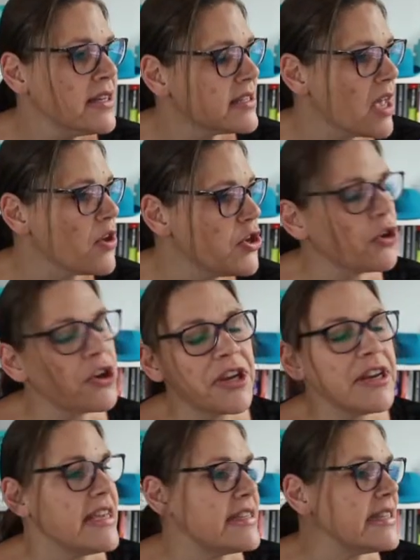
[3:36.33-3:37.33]
So you're going
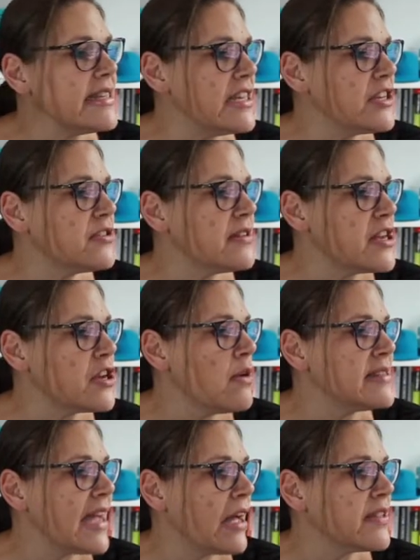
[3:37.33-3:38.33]
to need to literally go
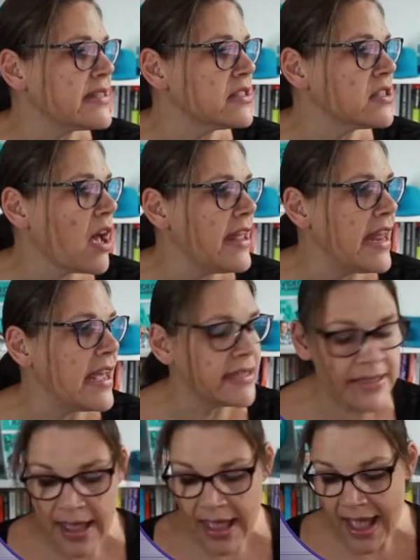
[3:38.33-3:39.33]
down this entire
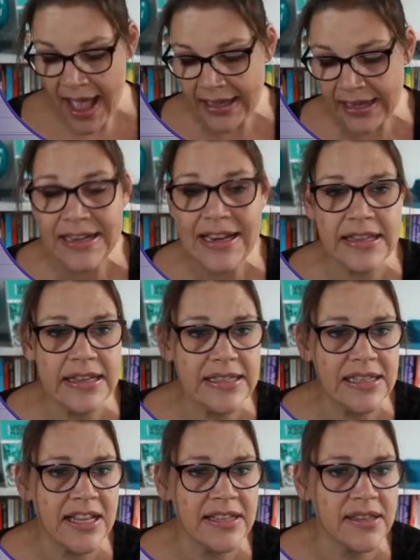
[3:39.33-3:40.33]
list and clean
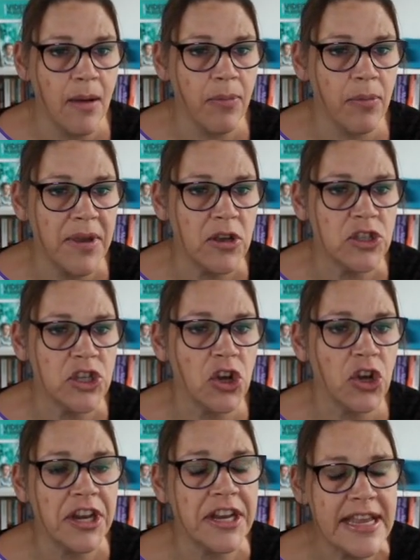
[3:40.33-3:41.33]
this list up, because you're
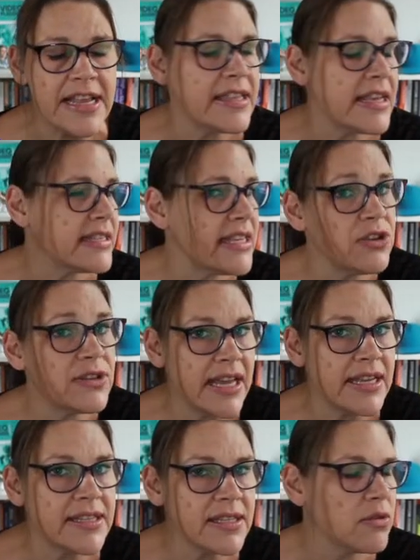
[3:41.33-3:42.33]
going to need this in your
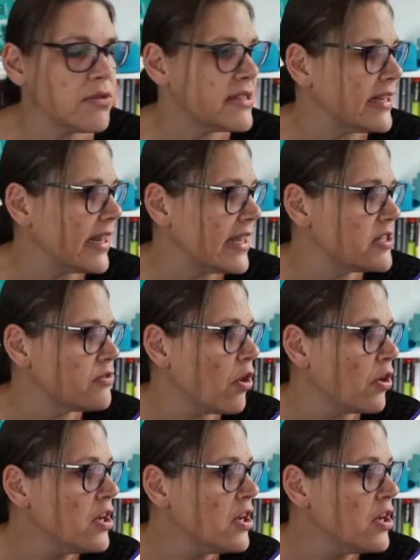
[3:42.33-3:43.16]
data sorting later on.